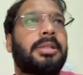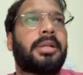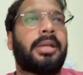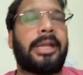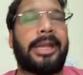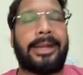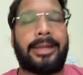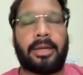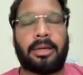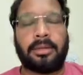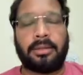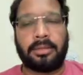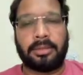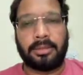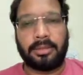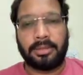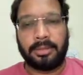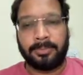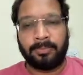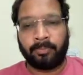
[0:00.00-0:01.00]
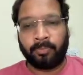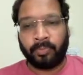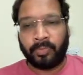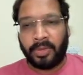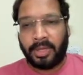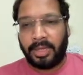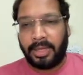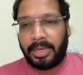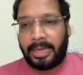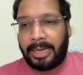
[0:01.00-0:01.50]
data.
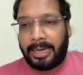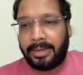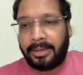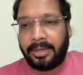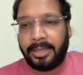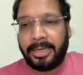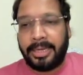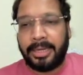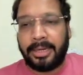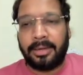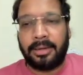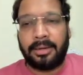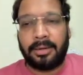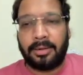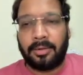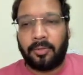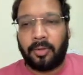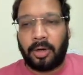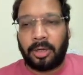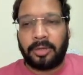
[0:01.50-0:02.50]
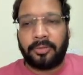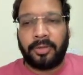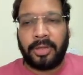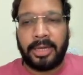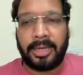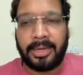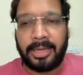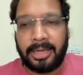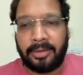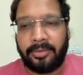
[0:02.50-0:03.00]
And here what we
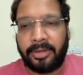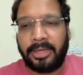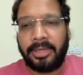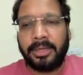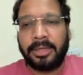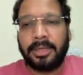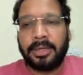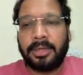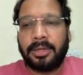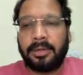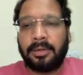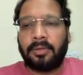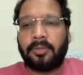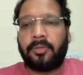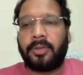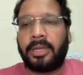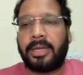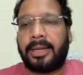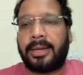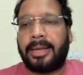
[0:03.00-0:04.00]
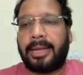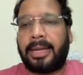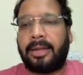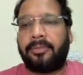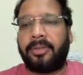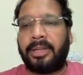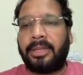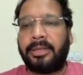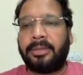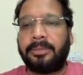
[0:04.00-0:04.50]
are having, we are
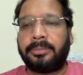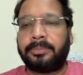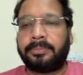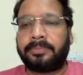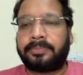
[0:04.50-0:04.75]
having